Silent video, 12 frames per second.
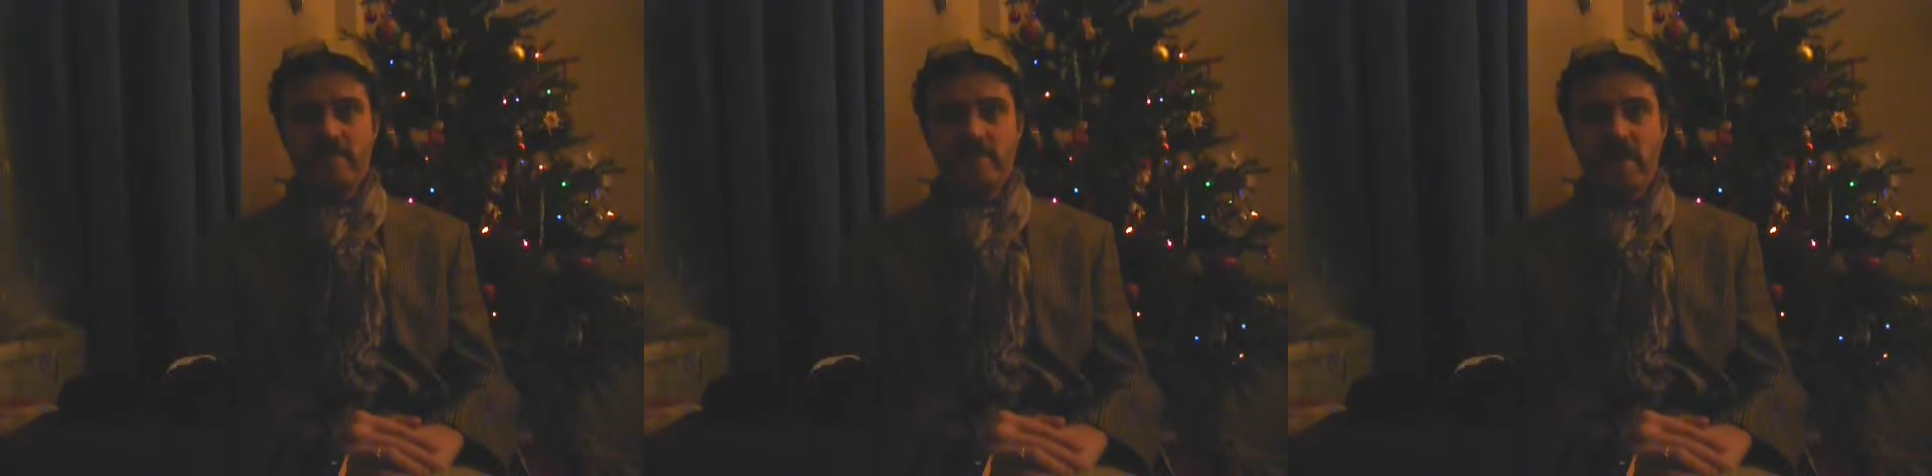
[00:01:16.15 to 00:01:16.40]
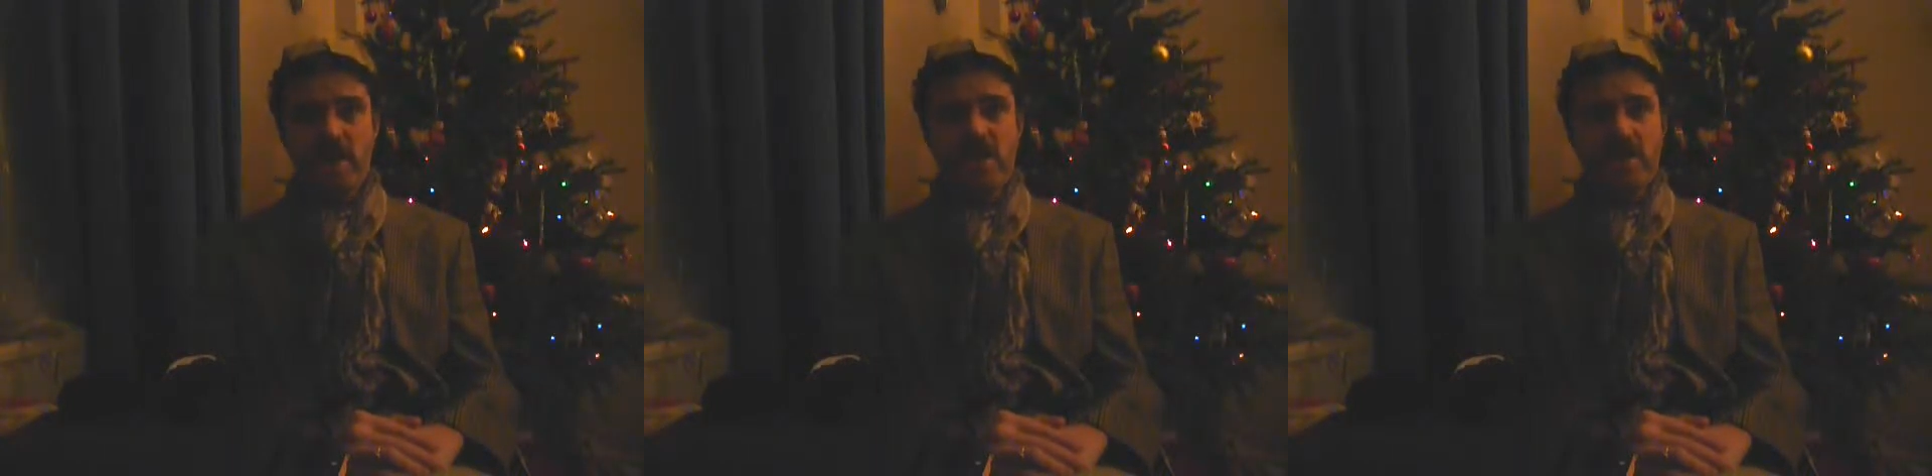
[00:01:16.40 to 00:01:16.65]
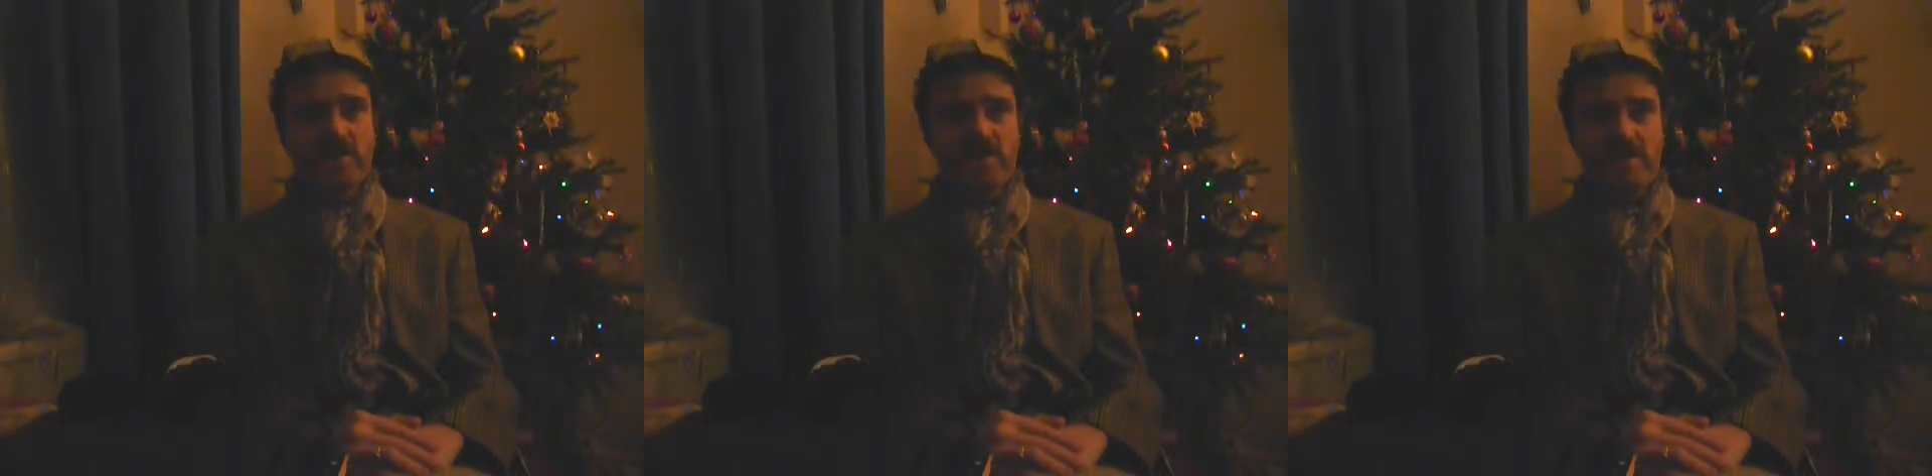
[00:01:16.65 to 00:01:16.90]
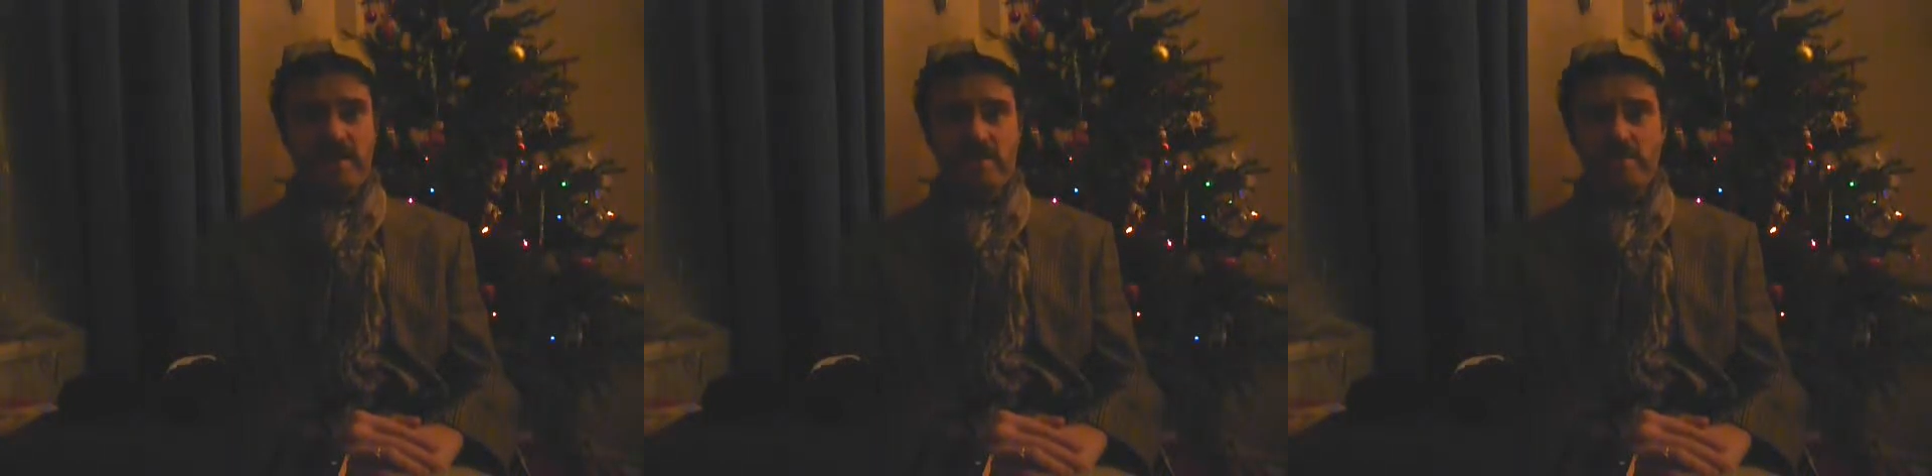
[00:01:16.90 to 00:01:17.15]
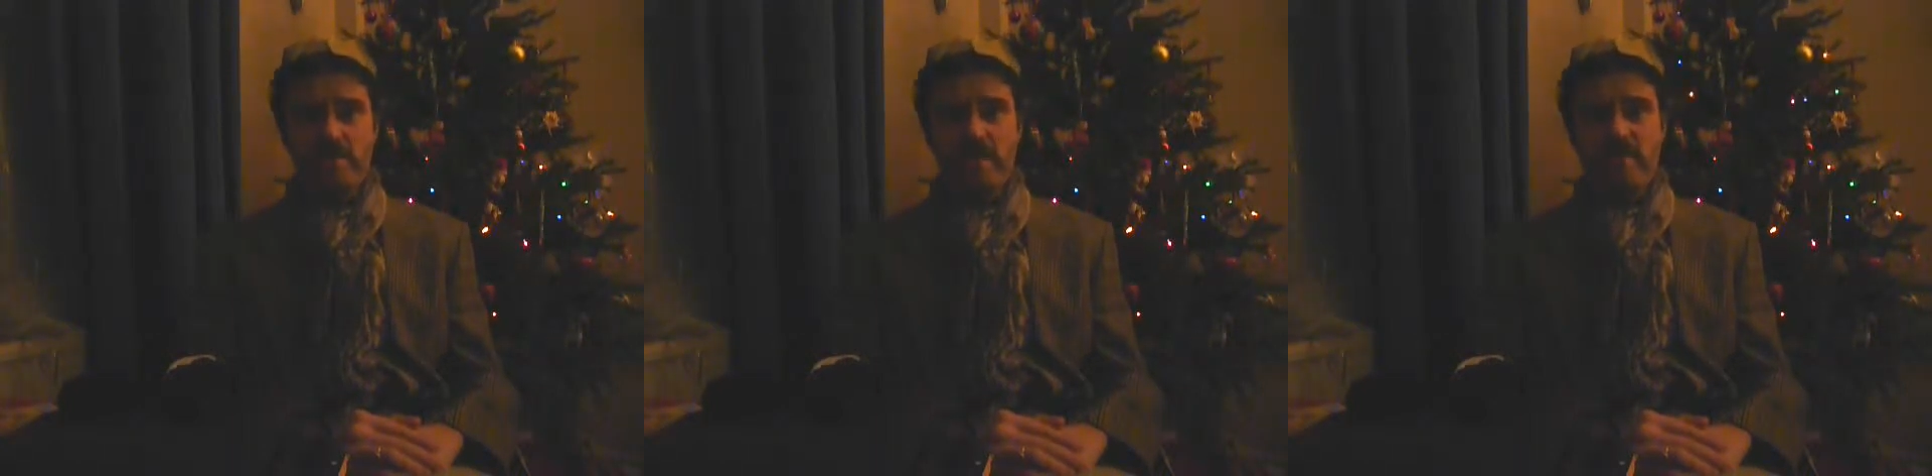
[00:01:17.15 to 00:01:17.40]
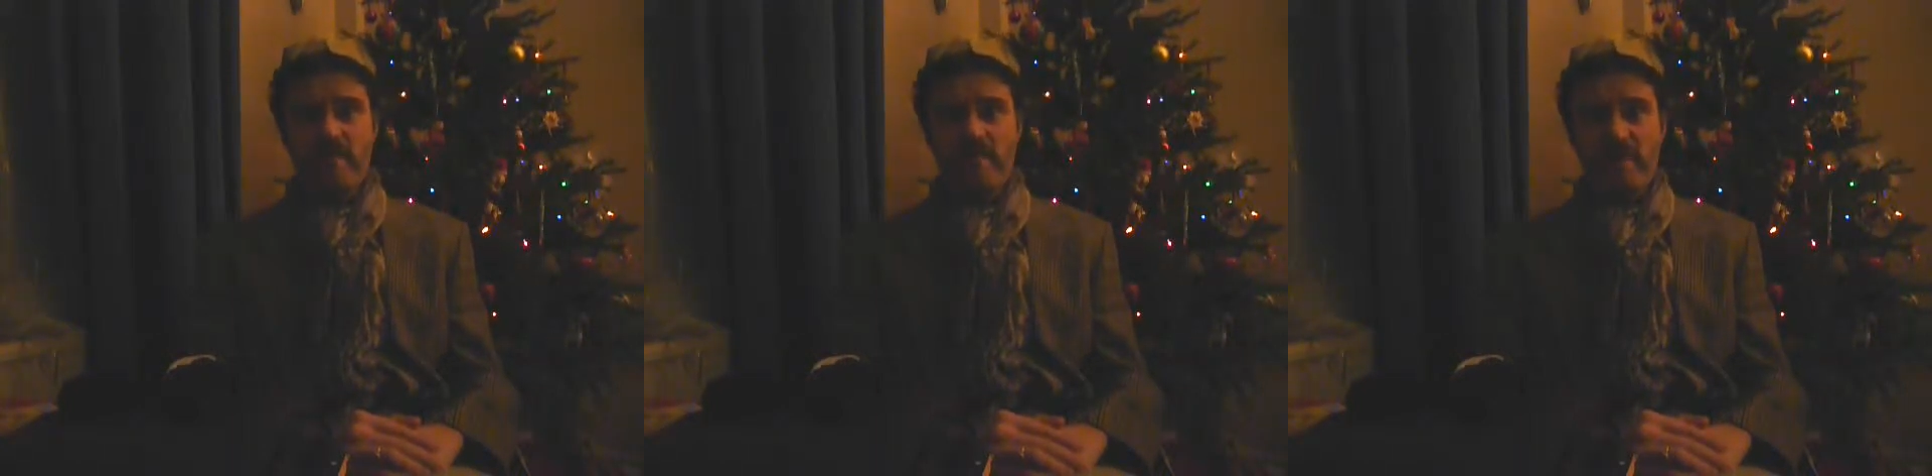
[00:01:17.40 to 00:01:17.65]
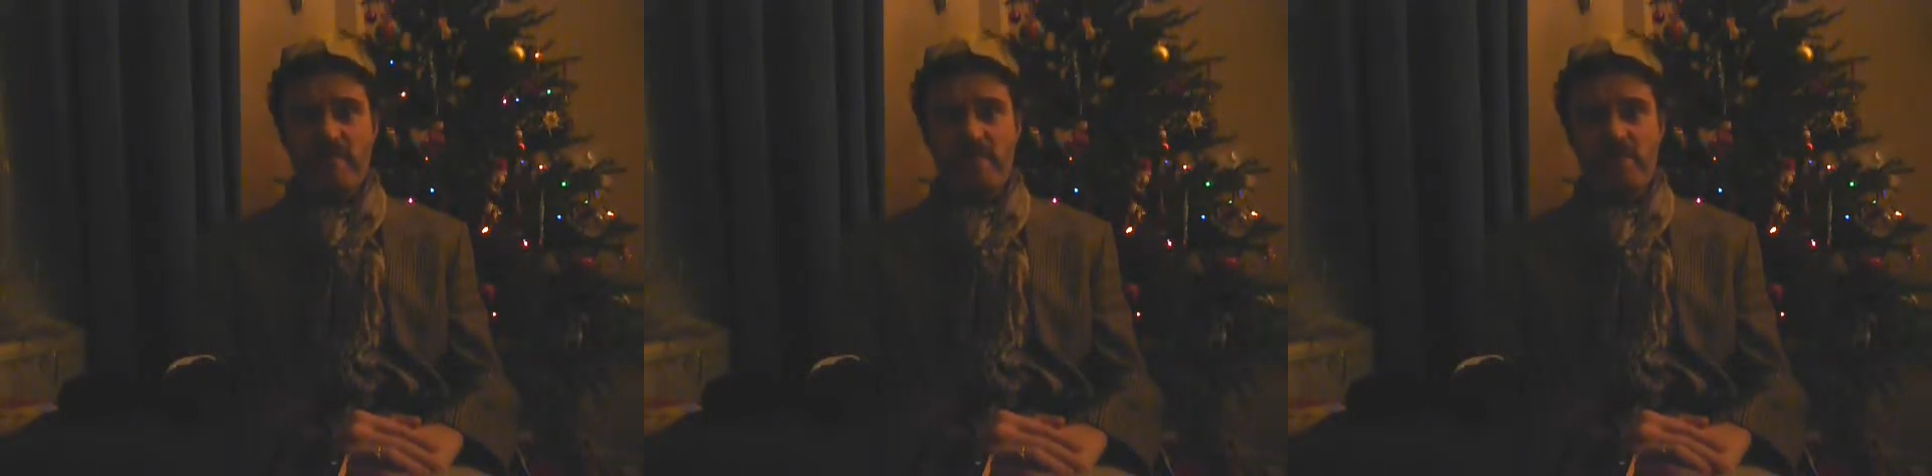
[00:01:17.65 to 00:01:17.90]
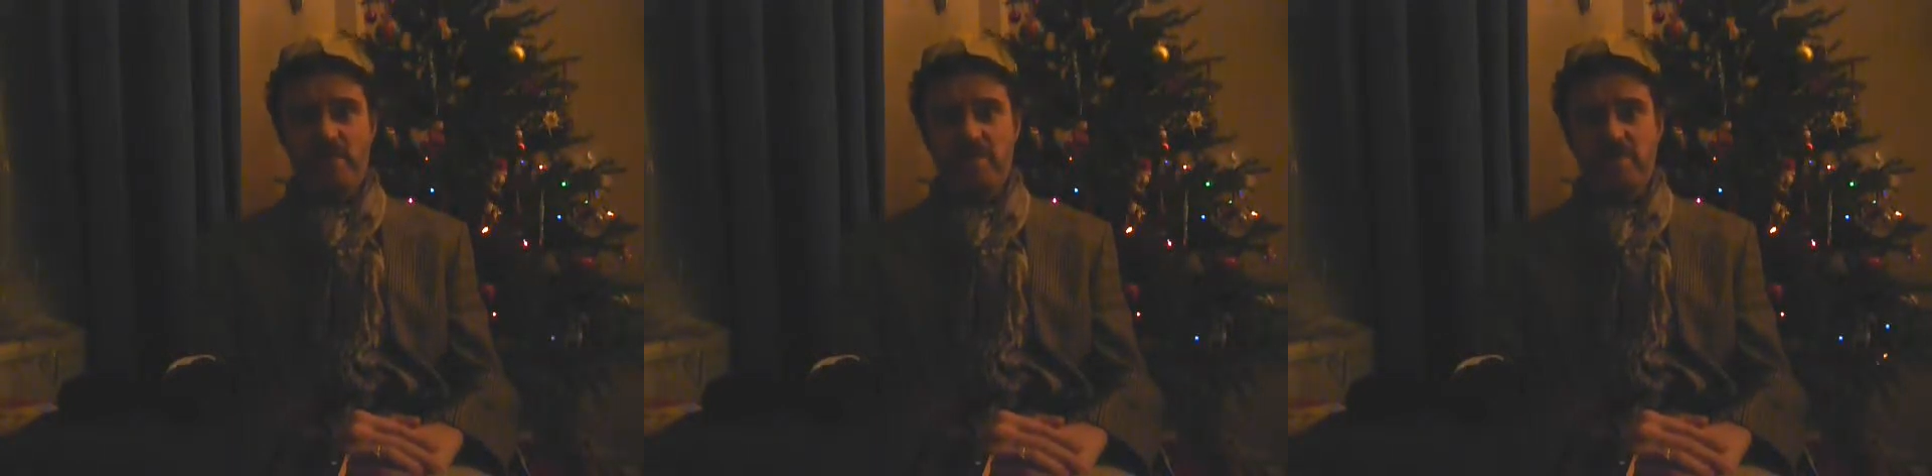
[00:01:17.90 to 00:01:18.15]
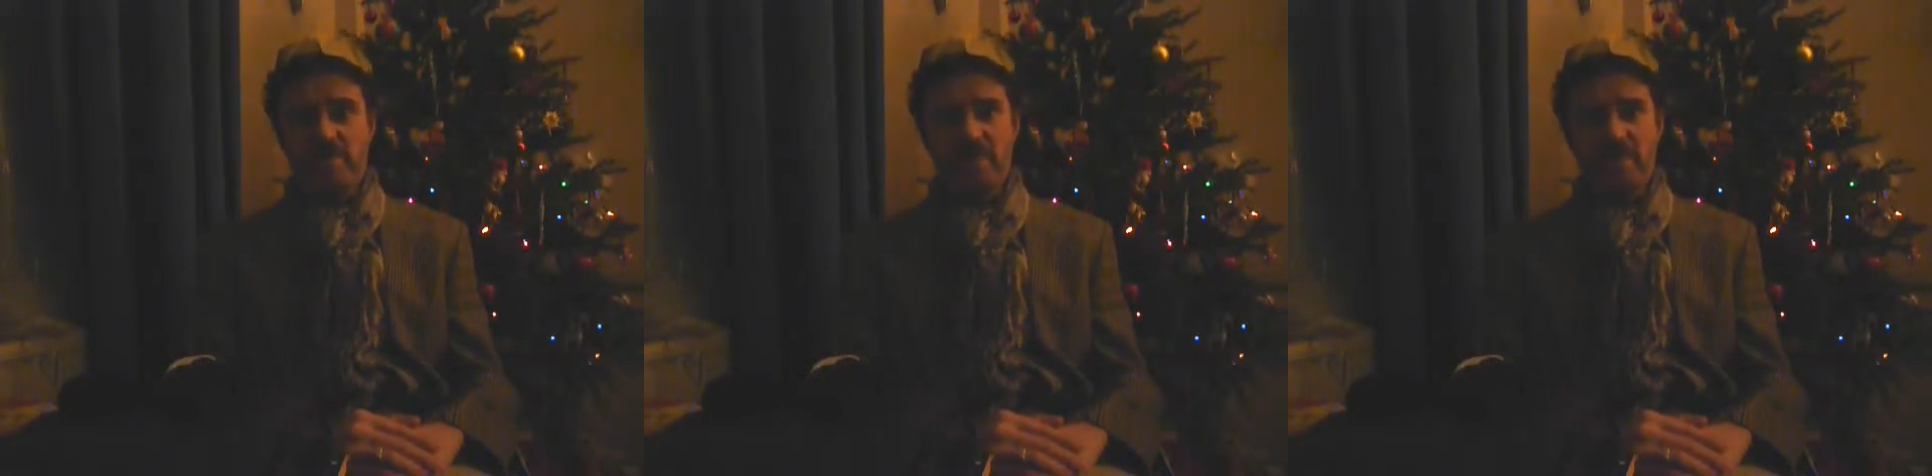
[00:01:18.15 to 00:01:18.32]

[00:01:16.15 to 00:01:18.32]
Guinness, that's all they've ever given us,